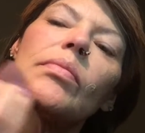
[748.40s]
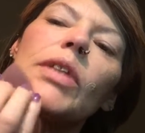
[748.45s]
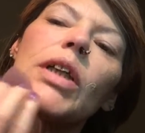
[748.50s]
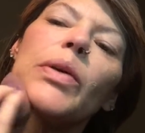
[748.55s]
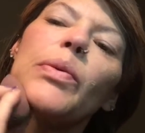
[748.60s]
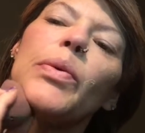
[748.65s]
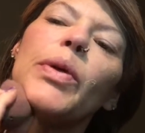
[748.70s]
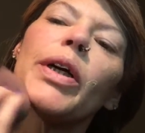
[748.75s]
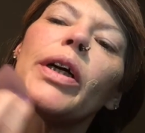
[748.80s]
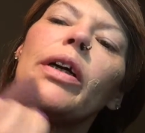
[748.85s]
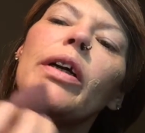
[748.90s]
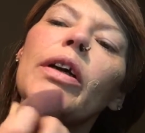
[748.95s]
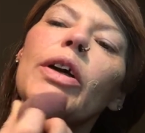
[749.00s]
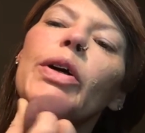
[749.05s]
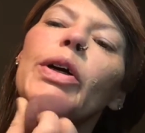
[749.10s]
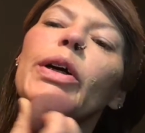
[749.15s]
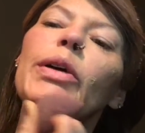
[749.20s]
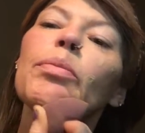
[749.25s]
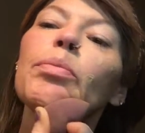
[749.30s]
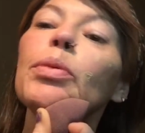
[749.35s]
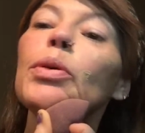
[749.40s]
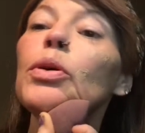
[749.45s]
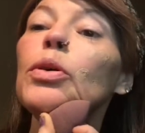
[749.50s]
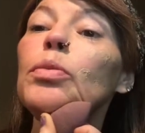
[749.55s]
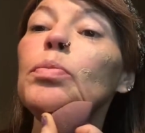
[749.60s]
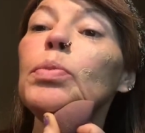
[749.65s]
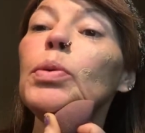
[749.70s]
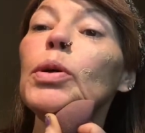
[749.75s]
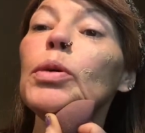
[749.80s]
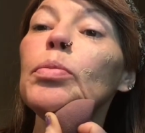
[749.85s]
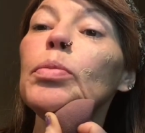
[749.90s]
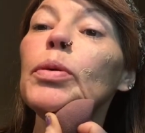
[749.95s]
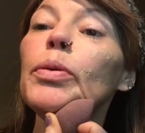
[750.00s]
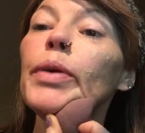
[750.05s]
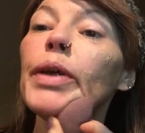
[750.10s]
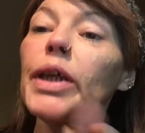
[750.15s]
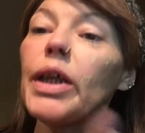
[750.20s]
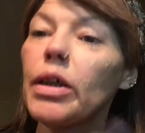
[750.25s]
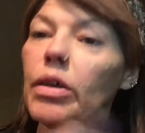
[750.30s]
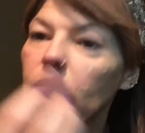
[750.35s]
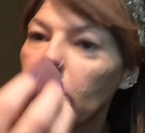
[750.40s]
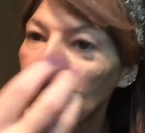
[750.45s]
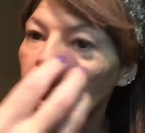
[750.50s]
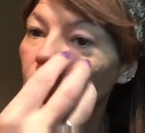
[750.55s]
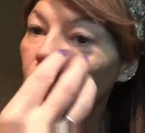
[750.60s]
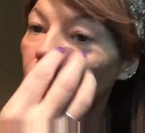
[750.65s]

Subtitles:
And we're going to go get pulled pork burritos at